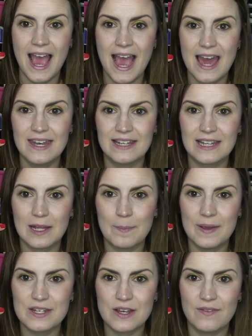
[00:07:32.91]
and a little
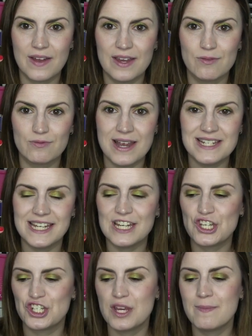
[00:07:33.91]
bit of a reddy
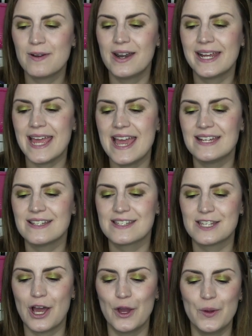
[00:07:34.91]
shimmer again
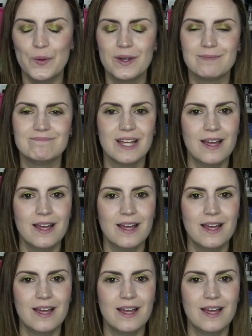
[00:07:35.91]
so